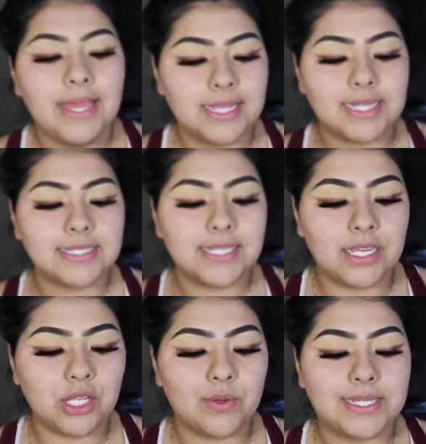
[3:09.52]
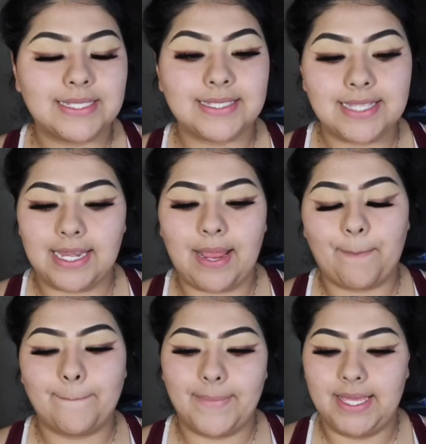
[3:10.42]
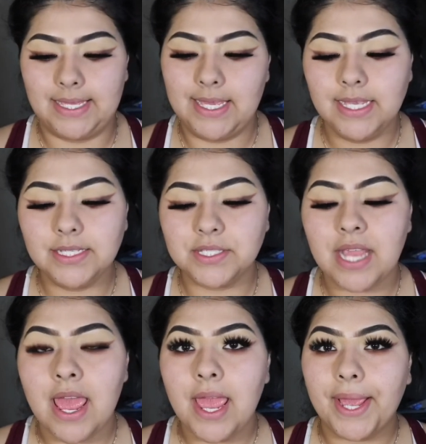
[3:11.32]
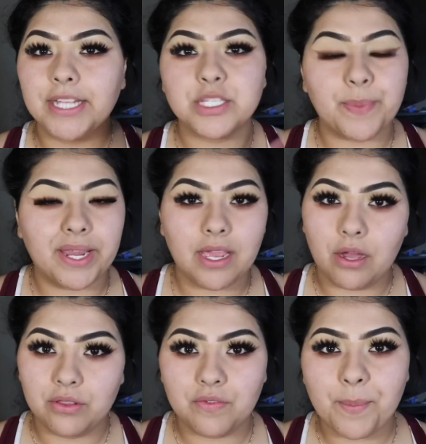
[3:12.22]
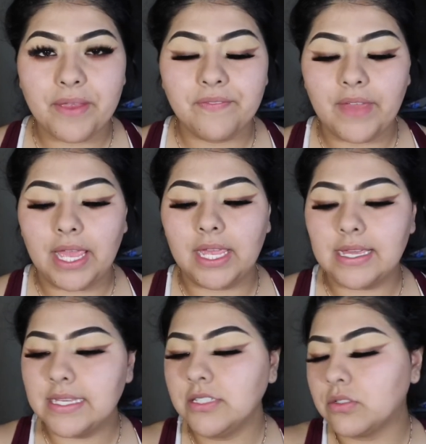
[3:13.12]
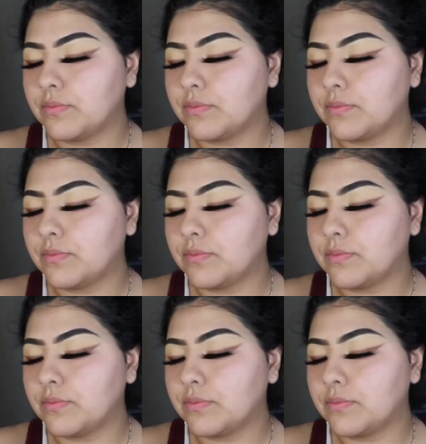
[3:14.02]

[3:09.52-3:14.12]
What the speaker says: continuous setting mist and spray it all over my face.